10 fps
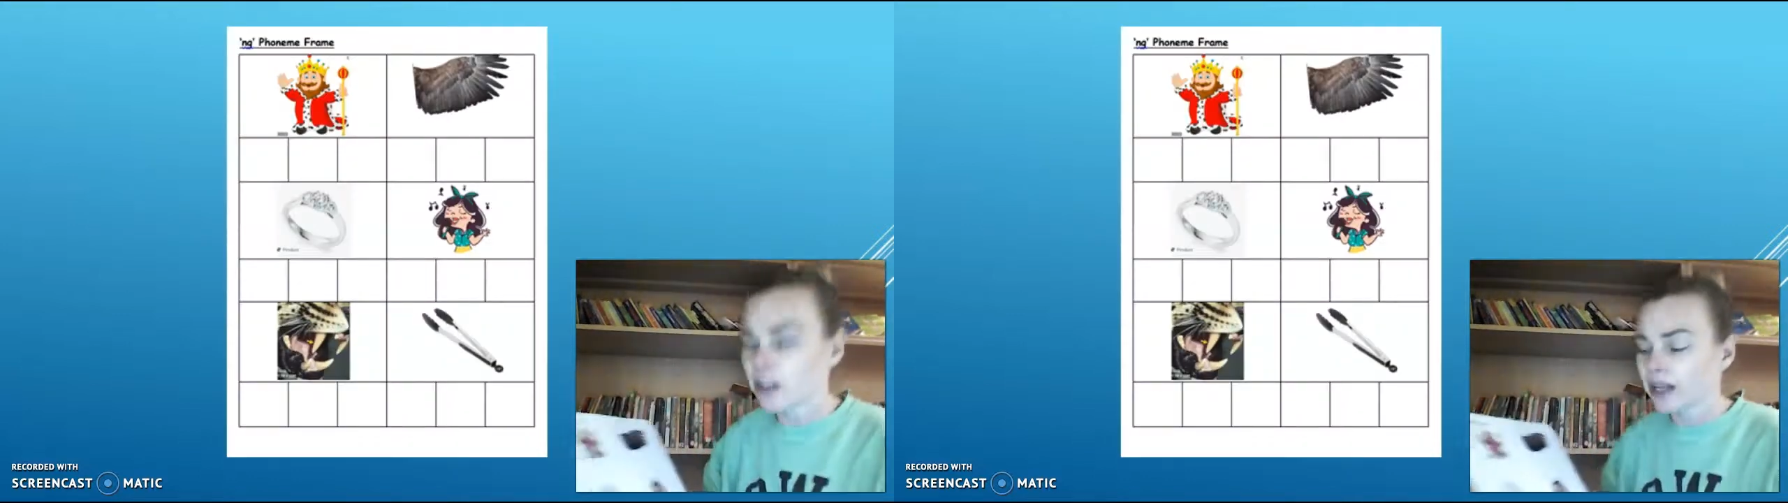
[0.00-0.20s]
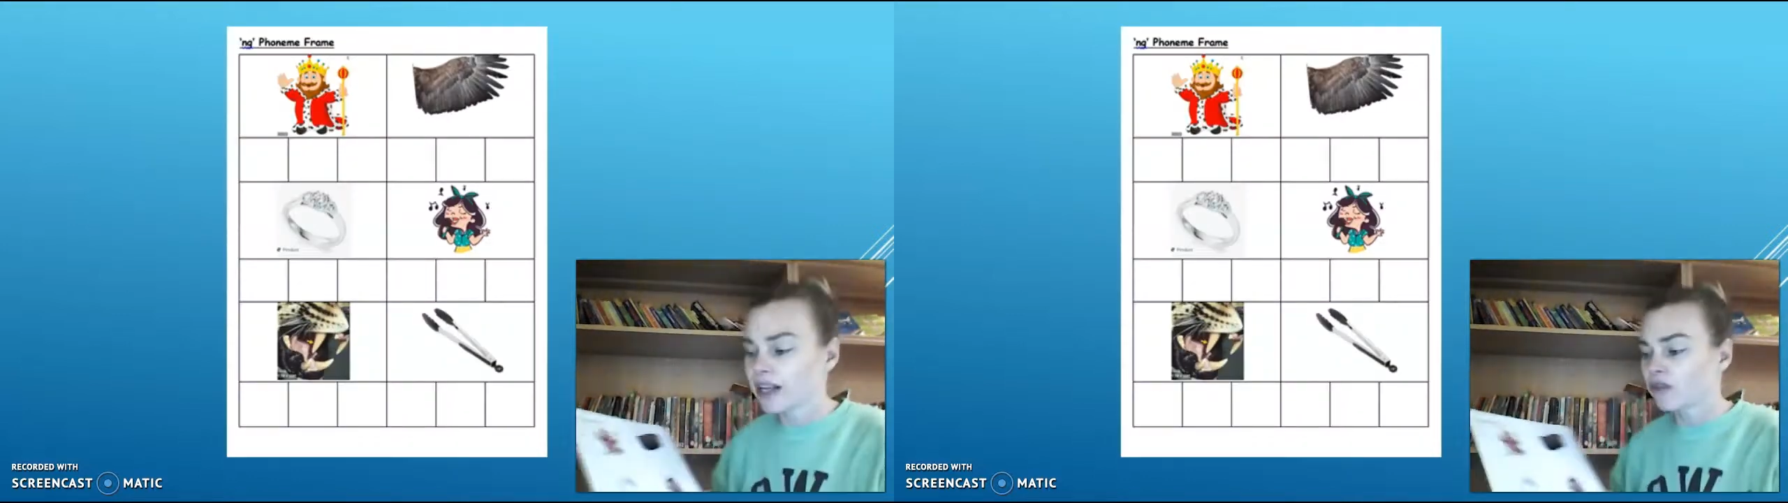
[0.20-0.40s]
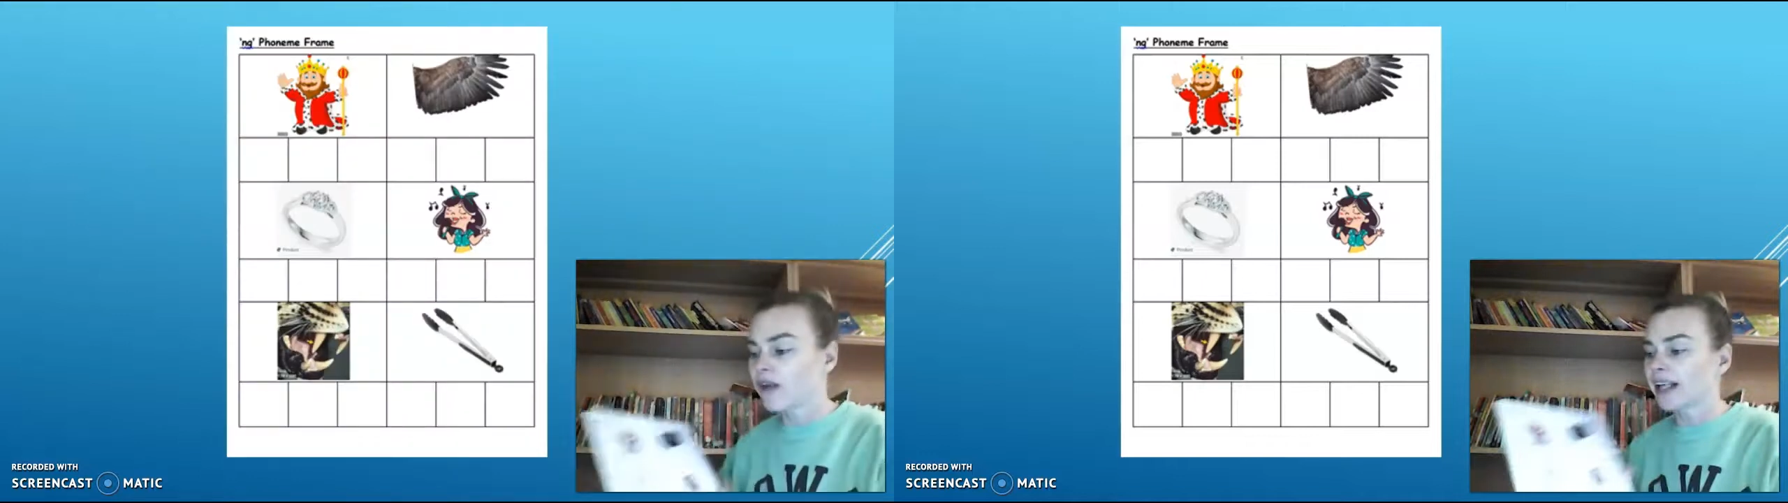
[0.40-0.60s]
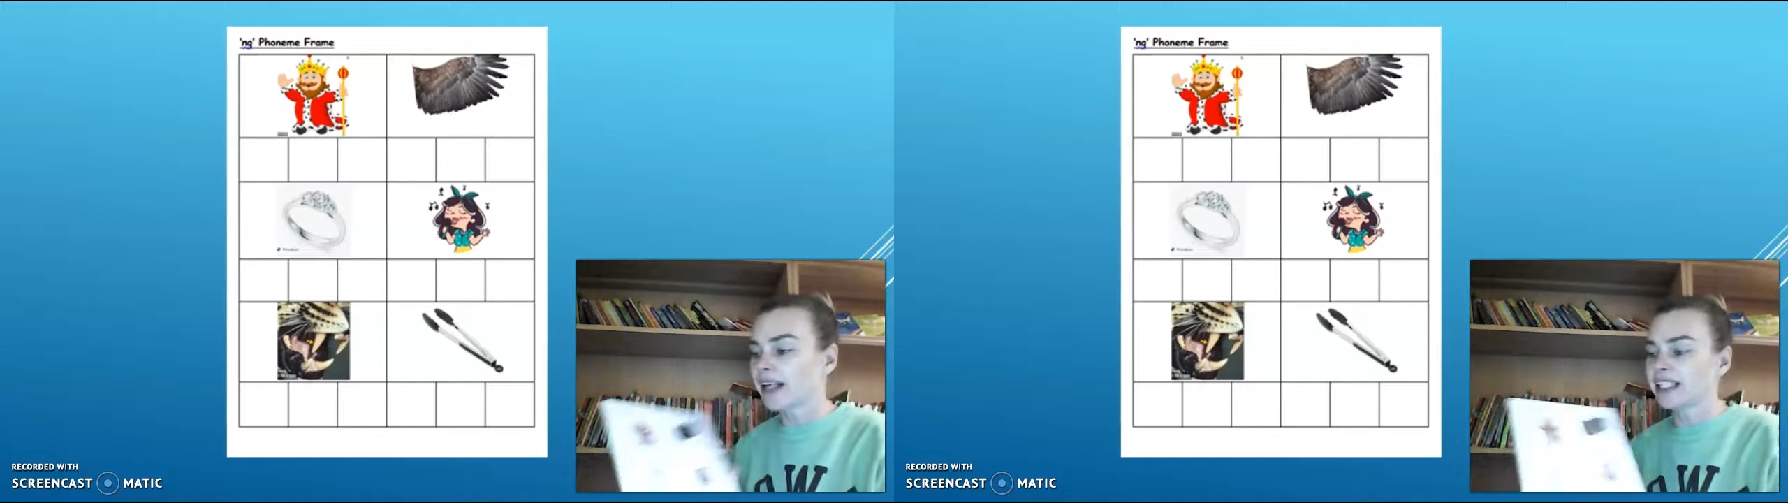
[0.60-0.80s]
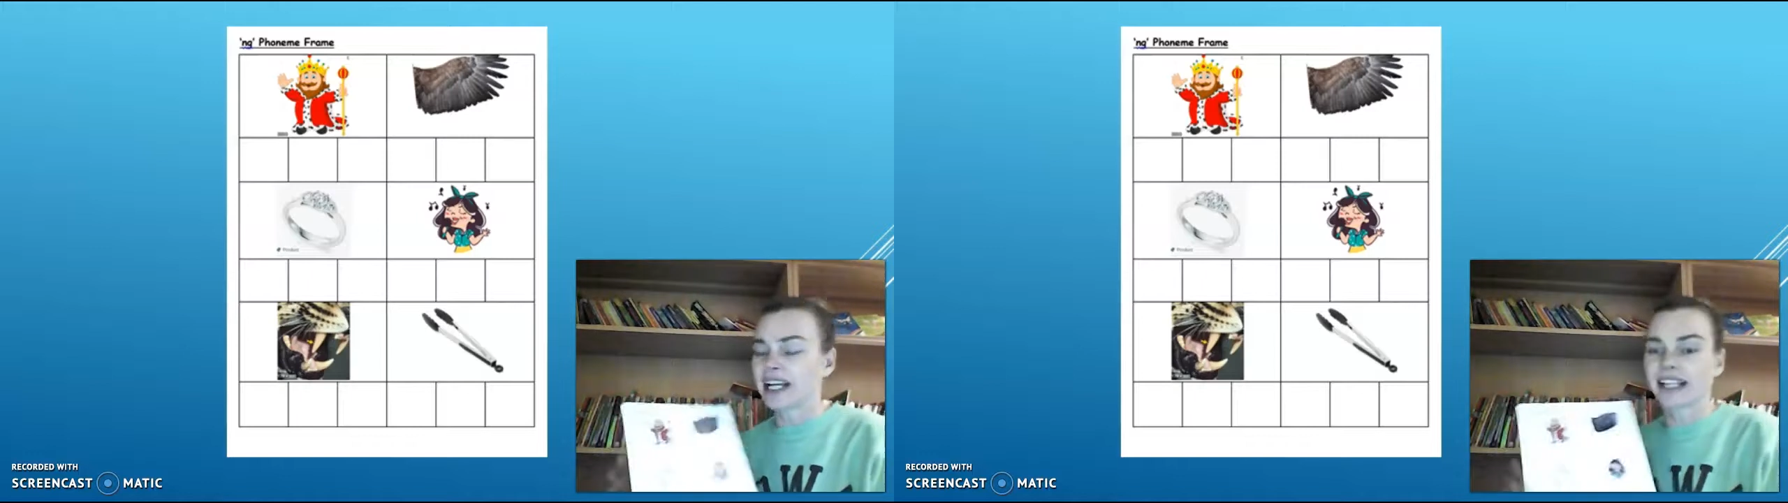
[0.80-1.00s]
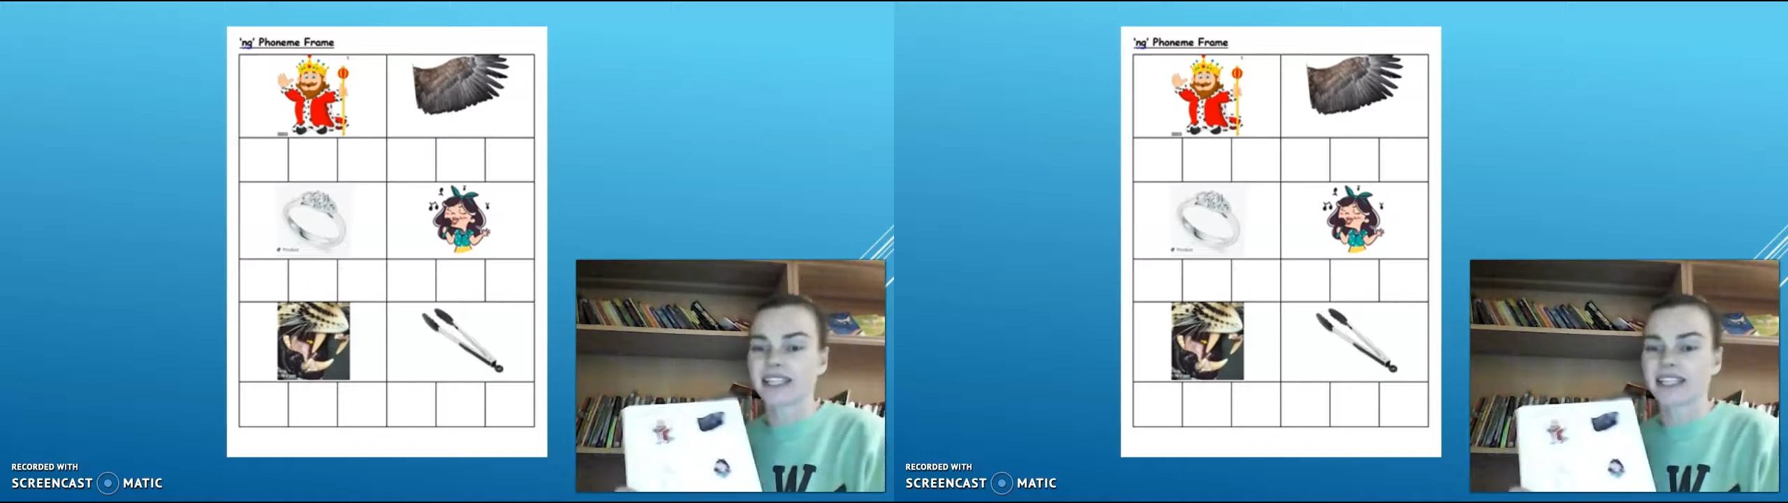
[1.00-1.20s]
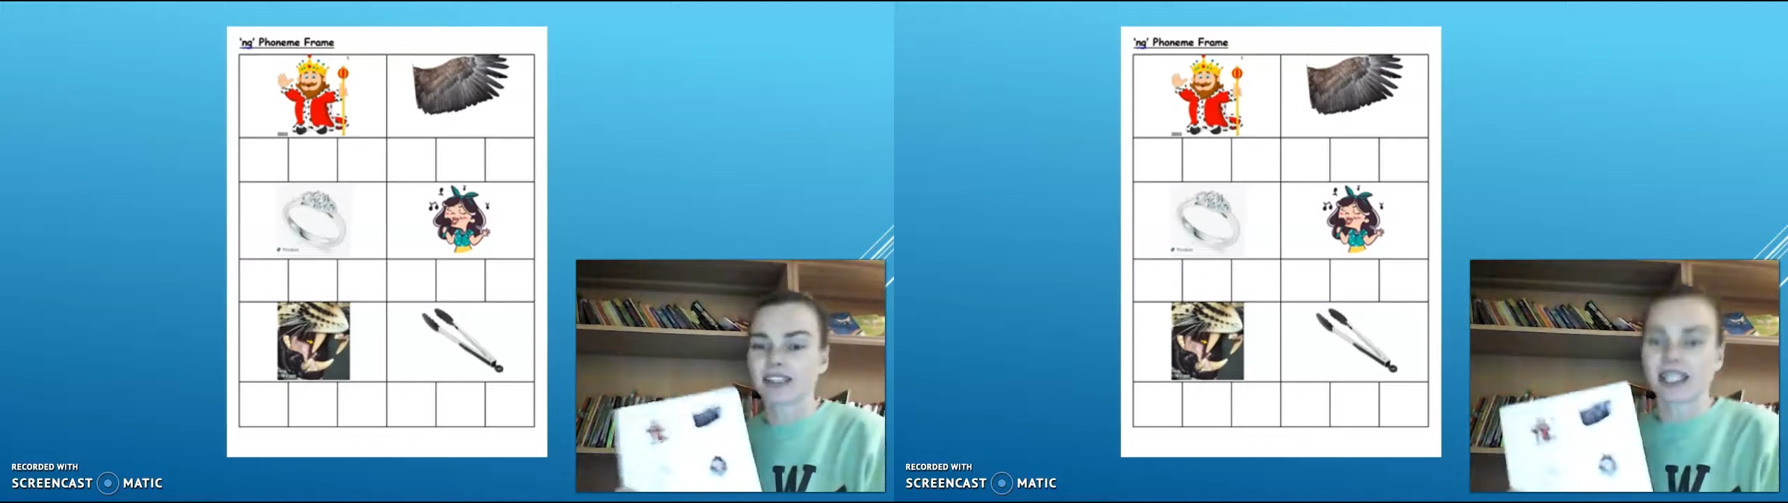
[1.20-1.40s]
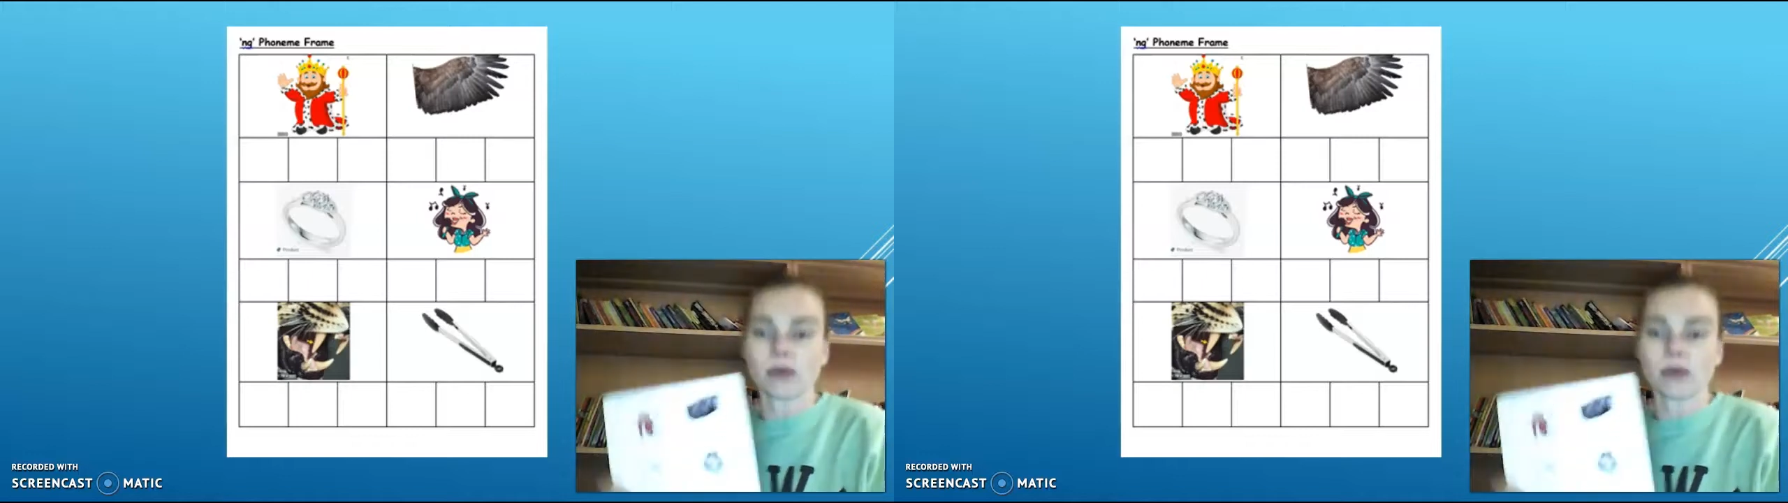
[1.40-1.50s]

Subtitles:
a little writing activity,